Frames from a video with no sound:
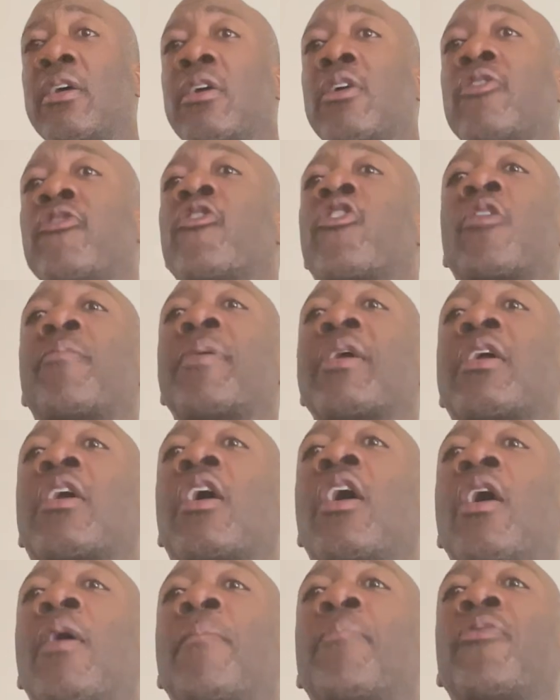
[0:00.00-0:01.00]
You're gonna
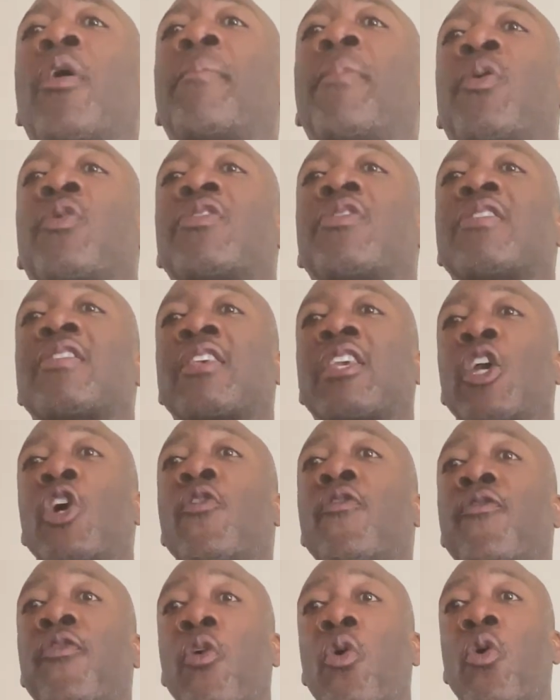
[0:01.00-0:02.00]
become the most
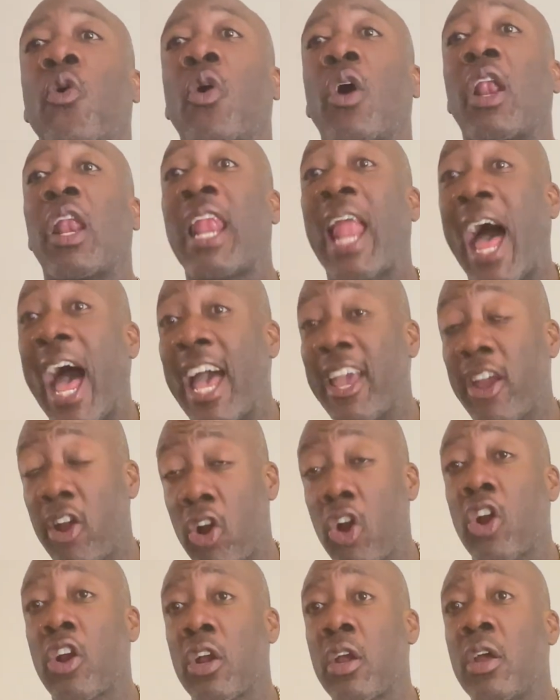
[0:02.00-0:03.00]
skillful
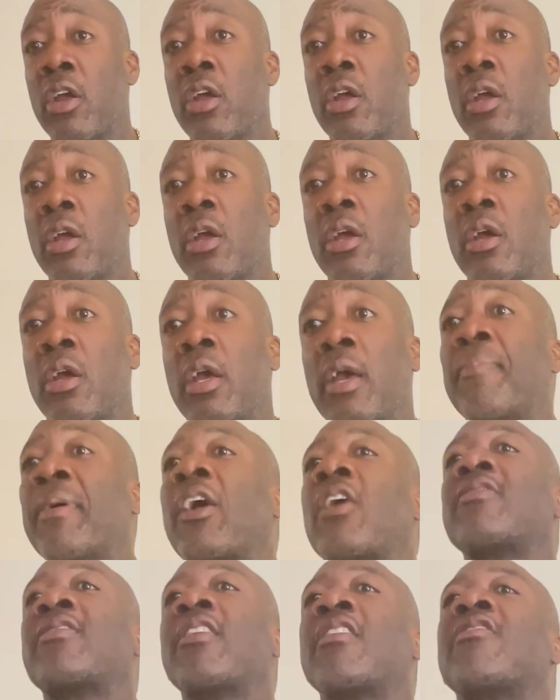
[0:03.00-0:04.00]
liar
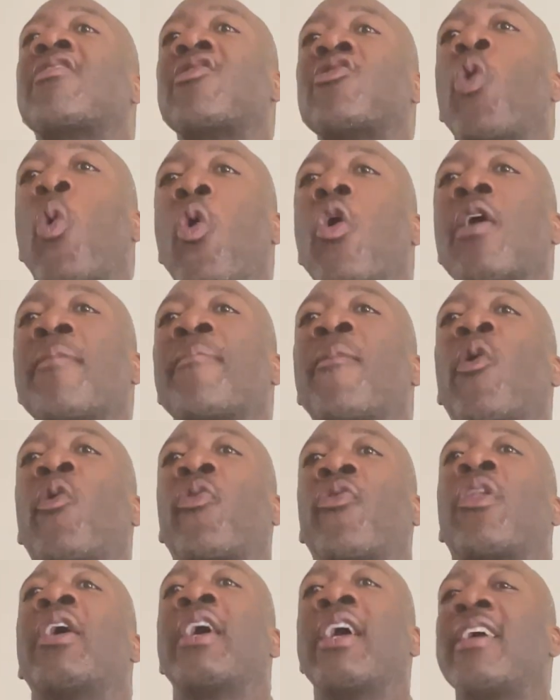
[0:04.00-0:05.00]
because it's
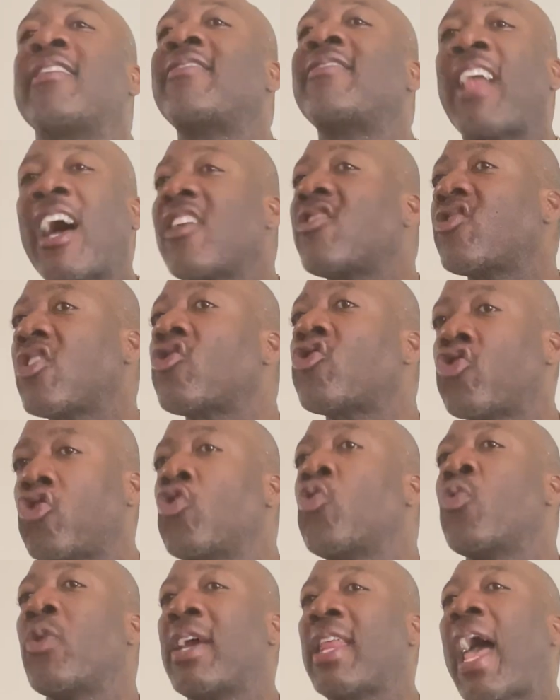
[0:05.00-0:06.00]
normal. It's not just
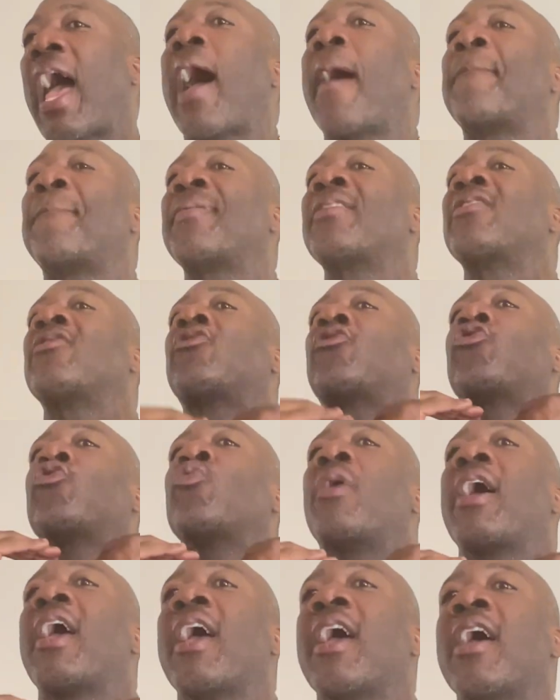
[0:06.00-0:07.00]
you, it happens
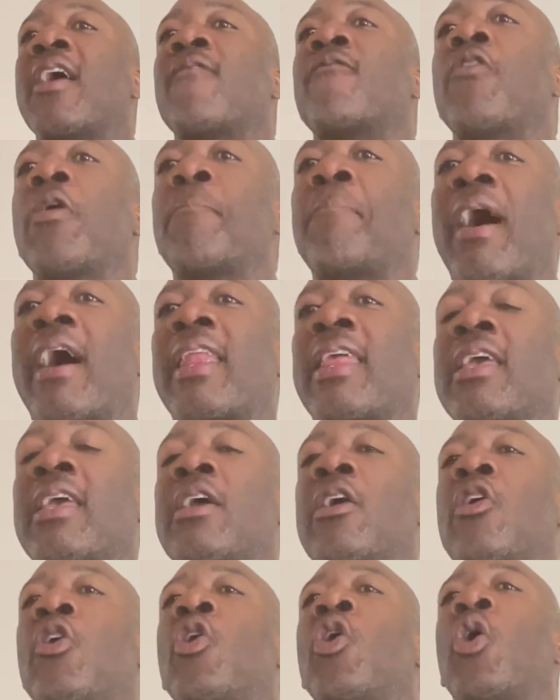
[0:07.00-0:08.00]
to everybody
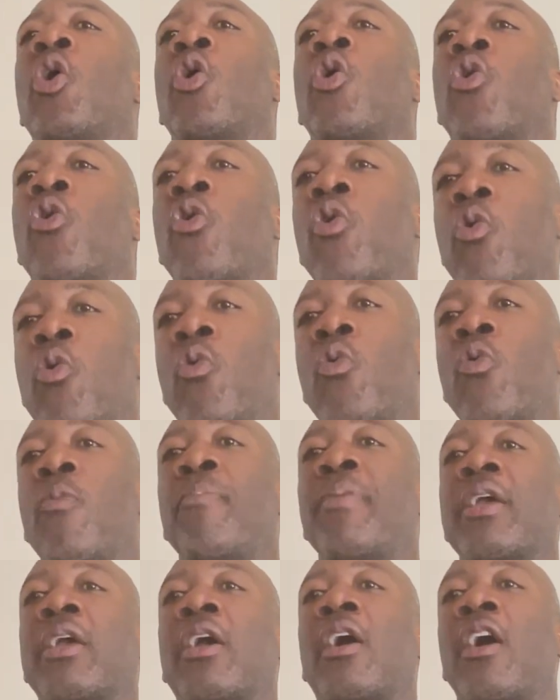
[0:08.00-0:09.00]
who
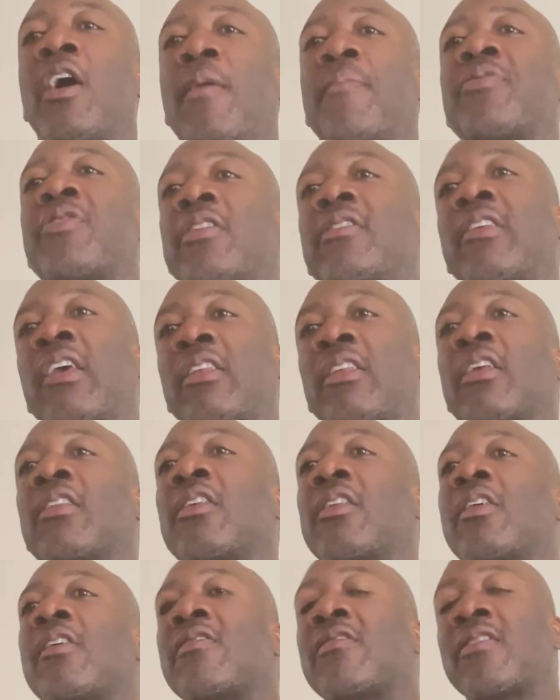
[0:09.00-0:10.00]
becomes addicted to
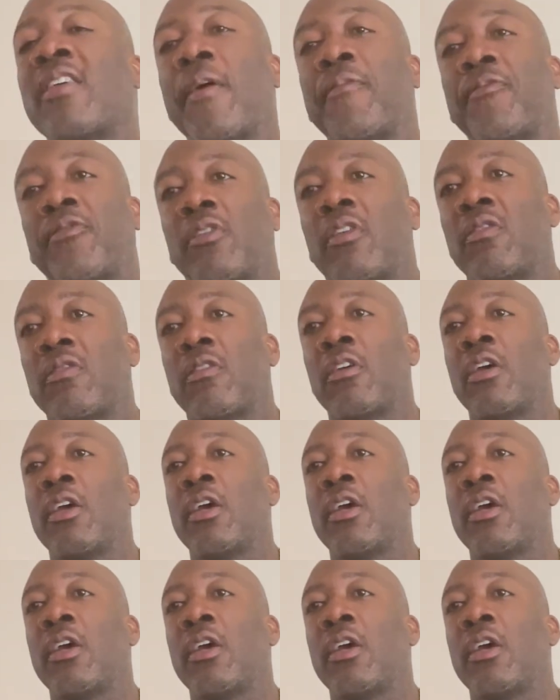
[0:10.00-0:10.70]
this substance.